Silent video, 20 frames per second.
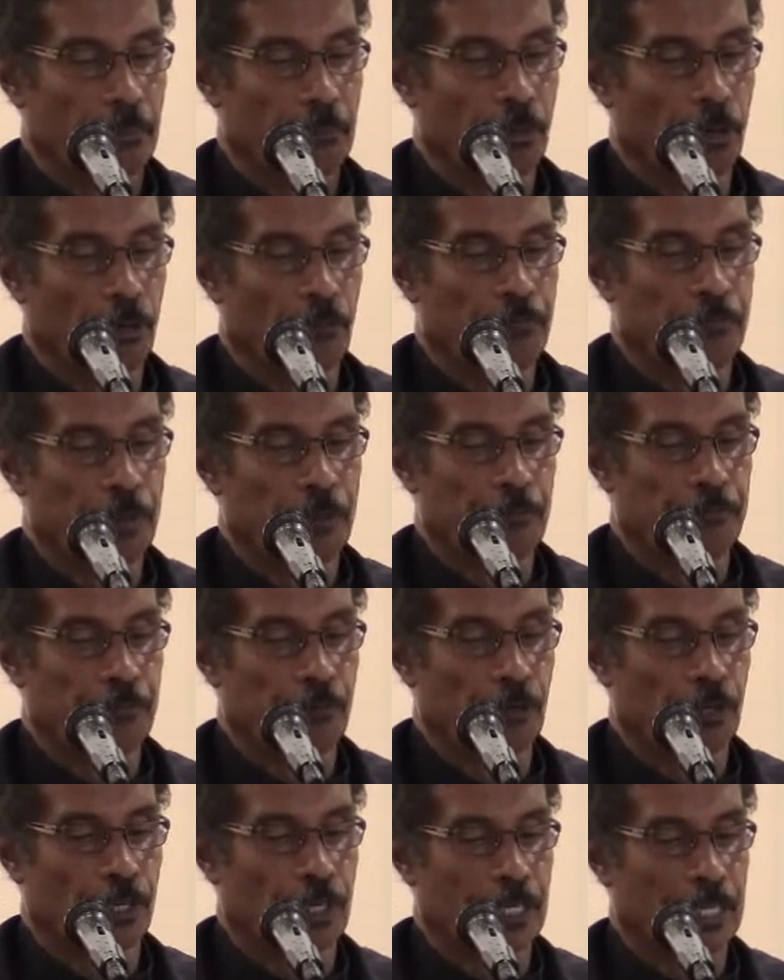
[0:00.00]
both
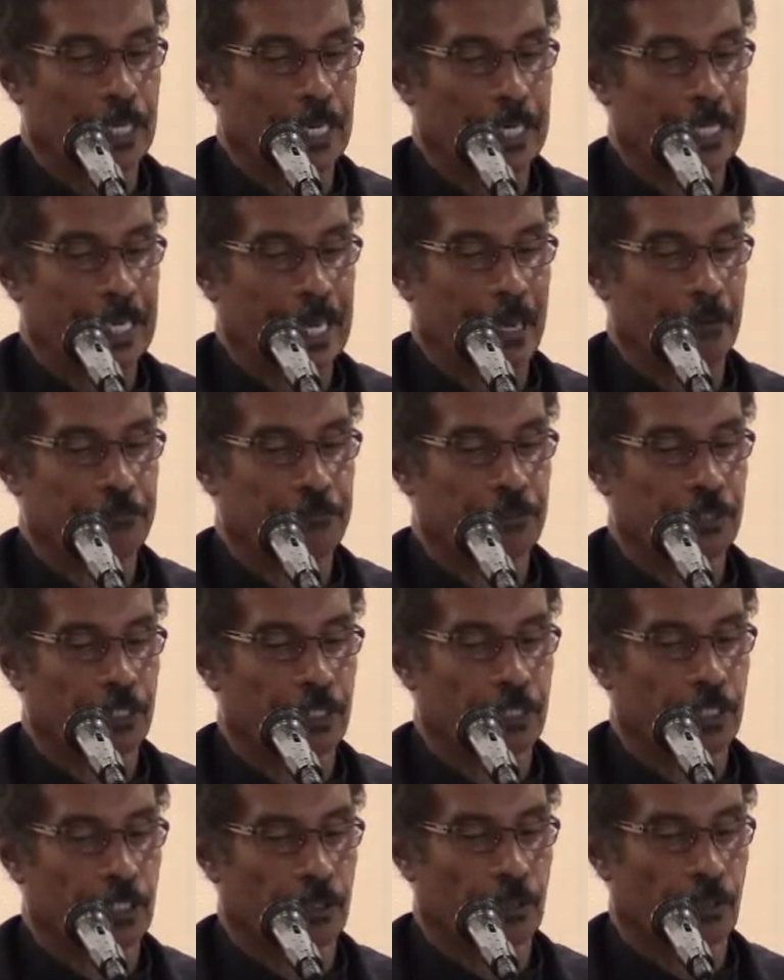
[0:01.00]
before and
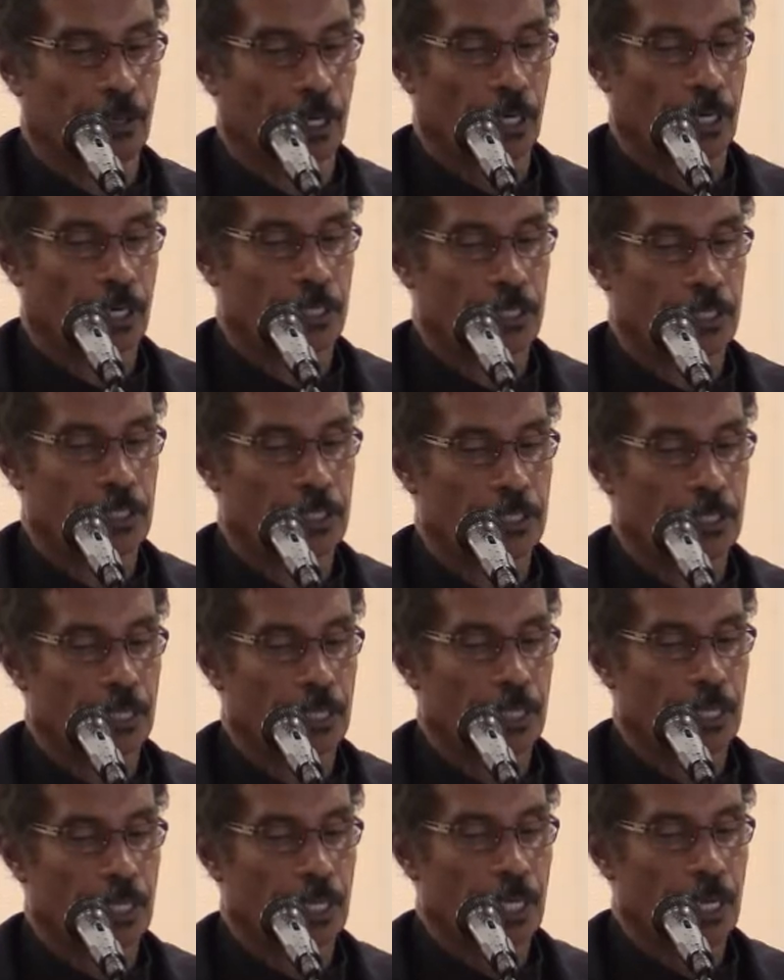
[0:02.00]
after the cross,
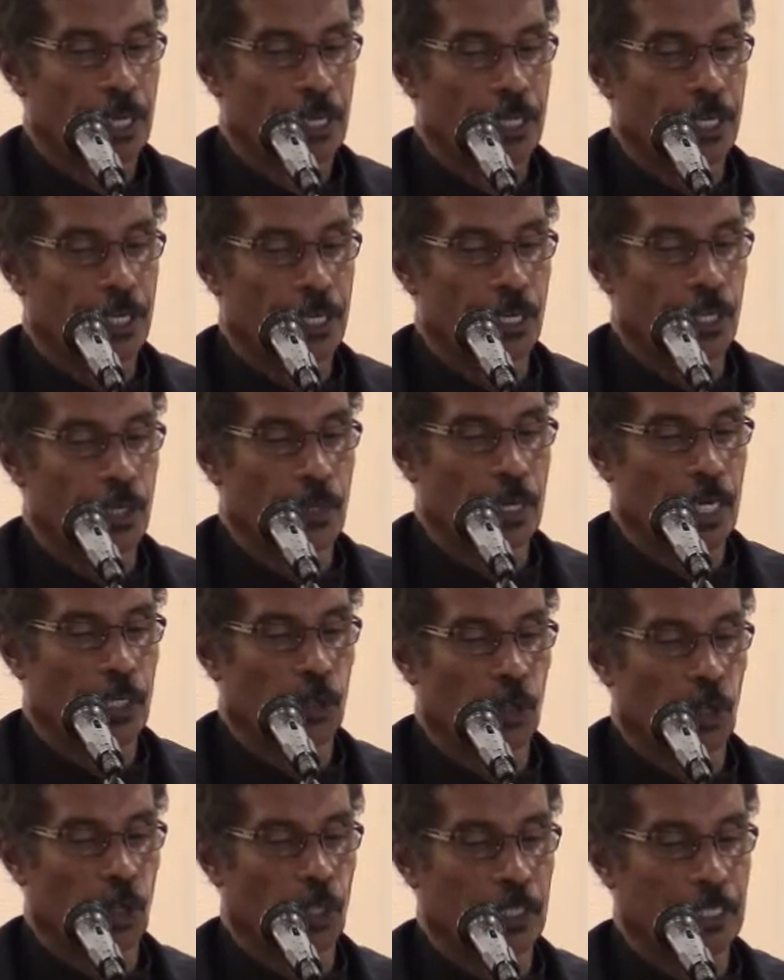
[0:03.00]
the new and
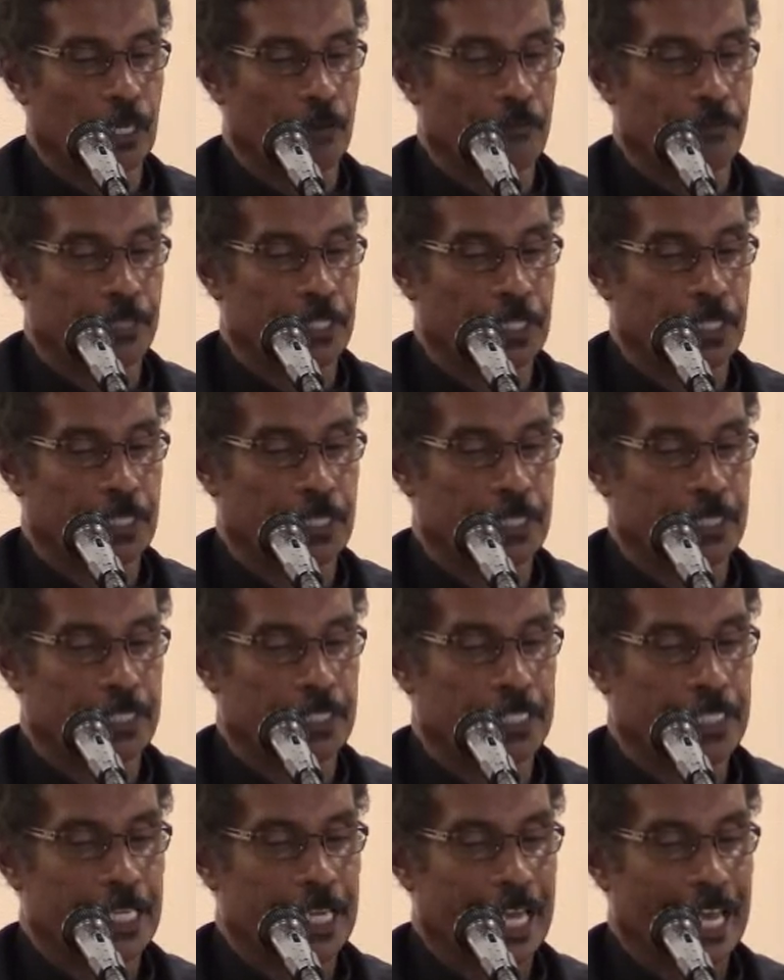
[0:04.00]
old
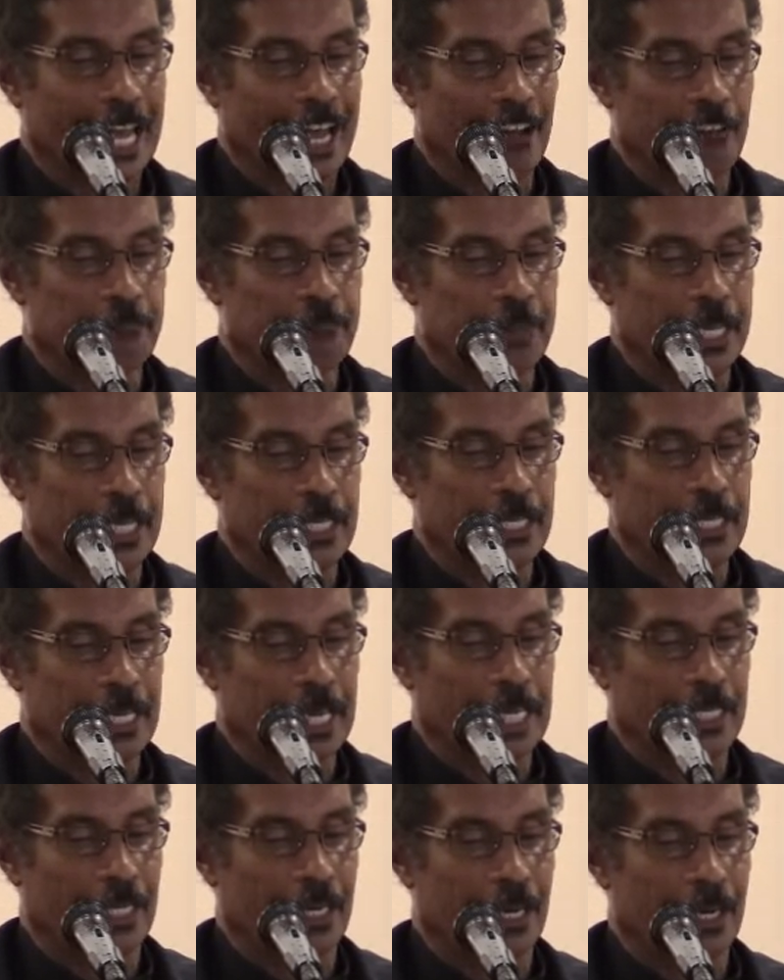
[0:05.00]
covenants have been
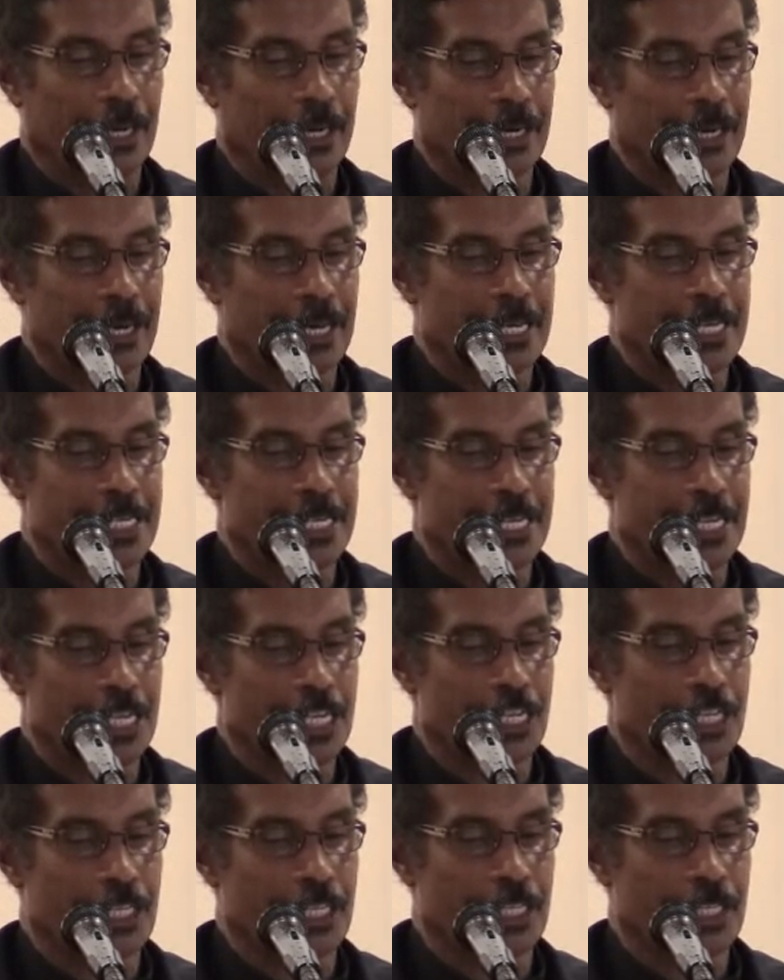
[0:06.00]
and are
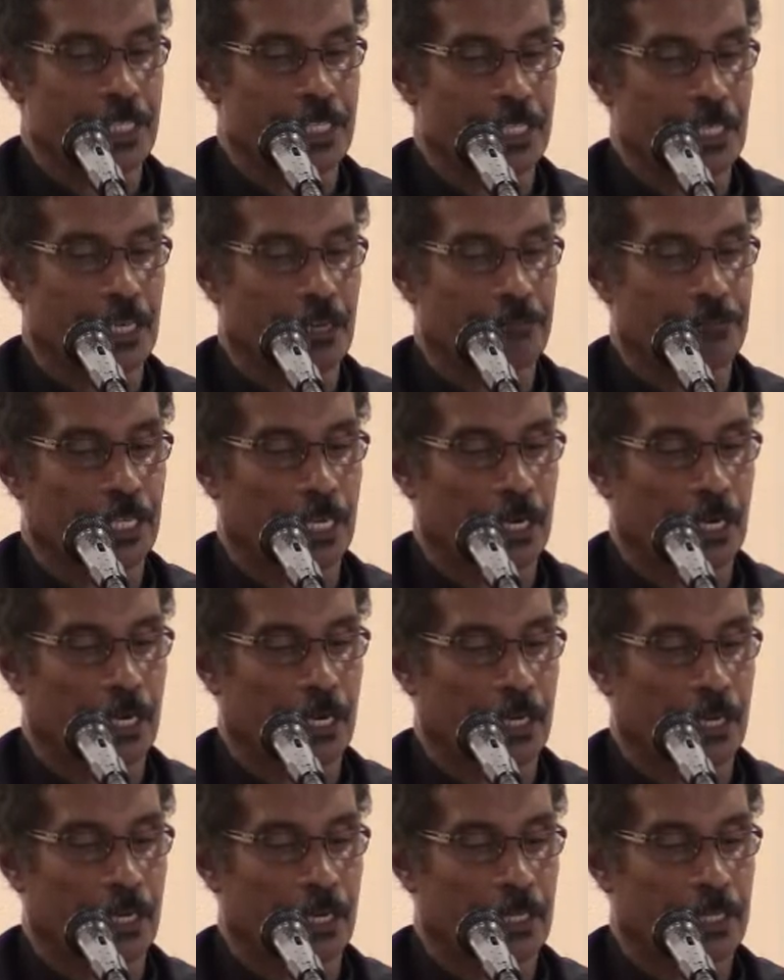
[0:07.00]
conditions of the
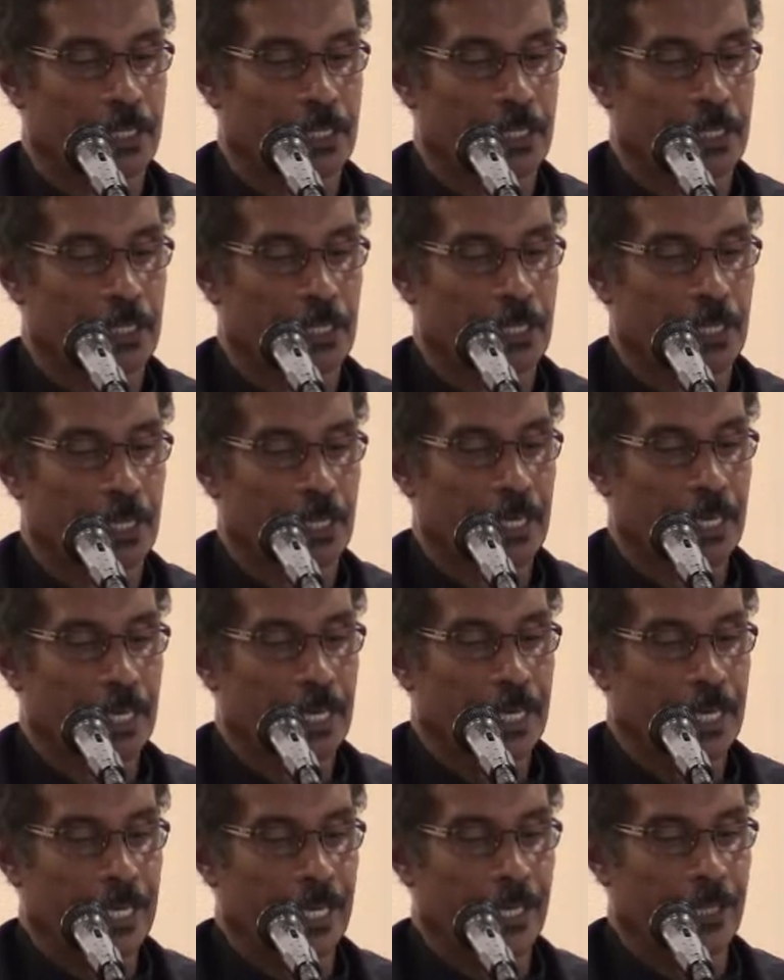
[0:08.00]
heart,
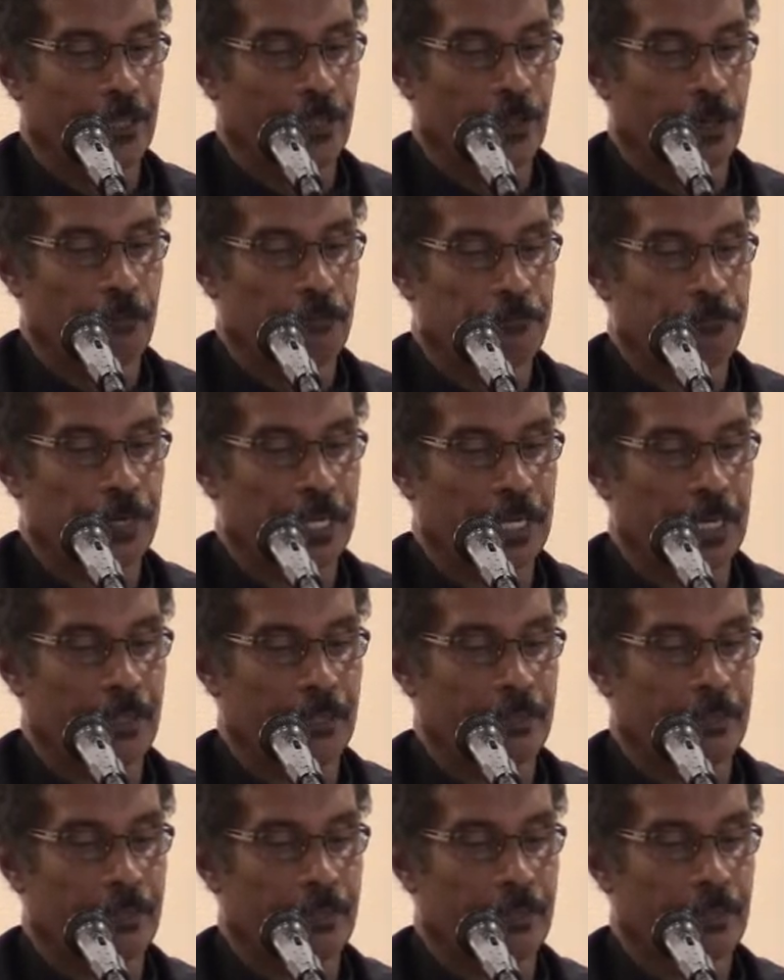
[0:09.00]
either of
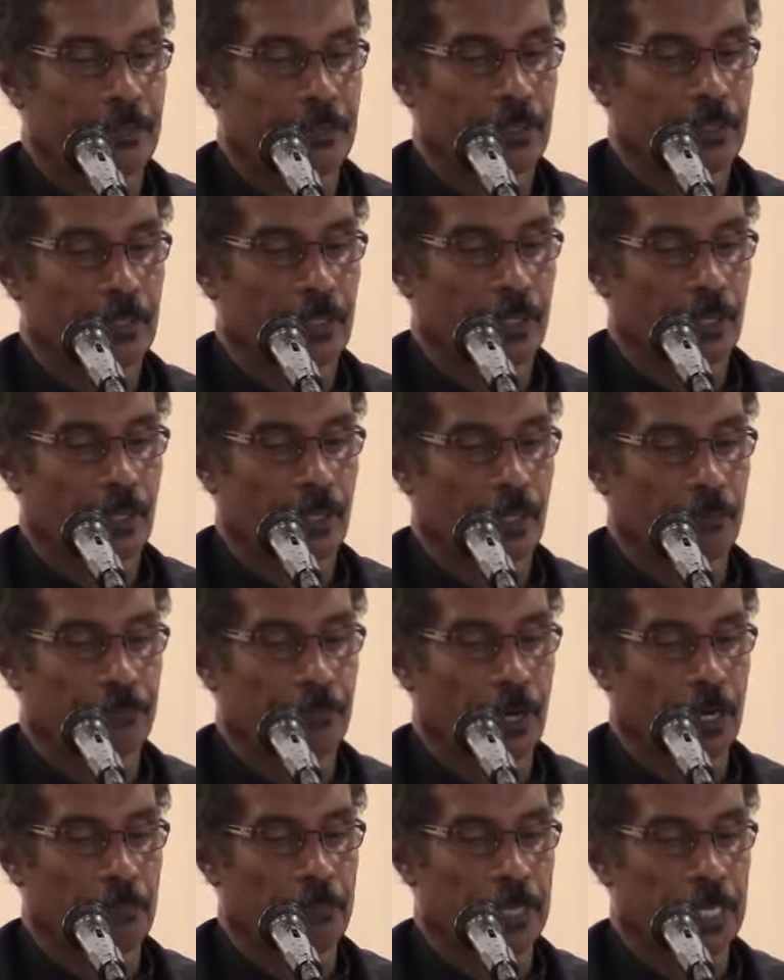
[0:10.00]
faith or of
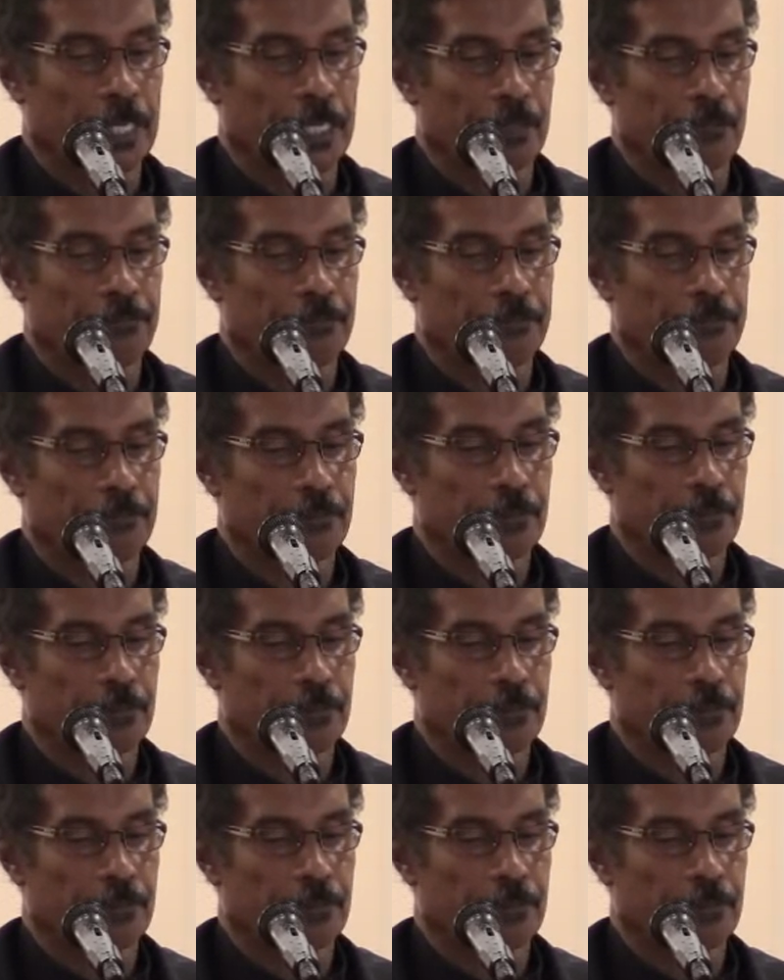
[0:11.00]
unbelief,